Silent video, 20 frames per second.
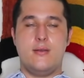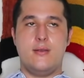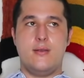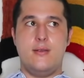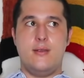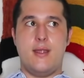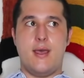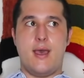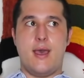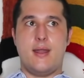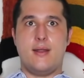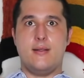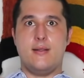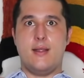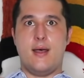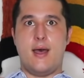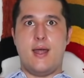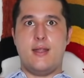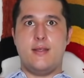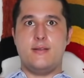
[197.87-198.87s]
not a
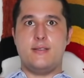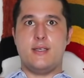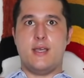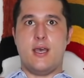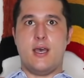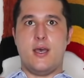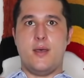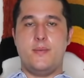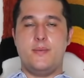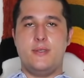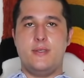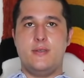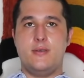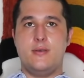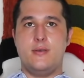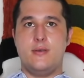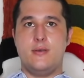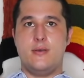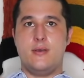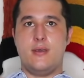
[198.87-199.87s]
lot of jobs
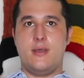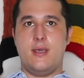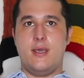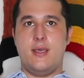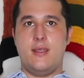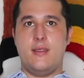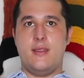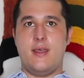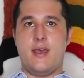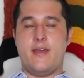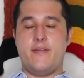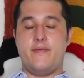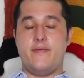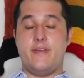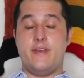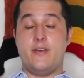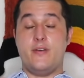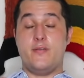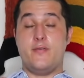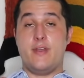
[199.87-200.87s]
in that
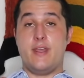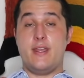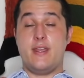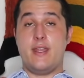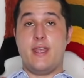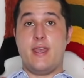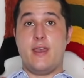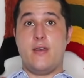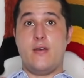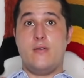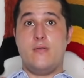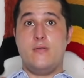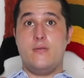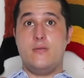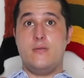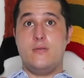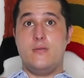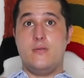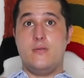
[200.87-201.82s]
field right now.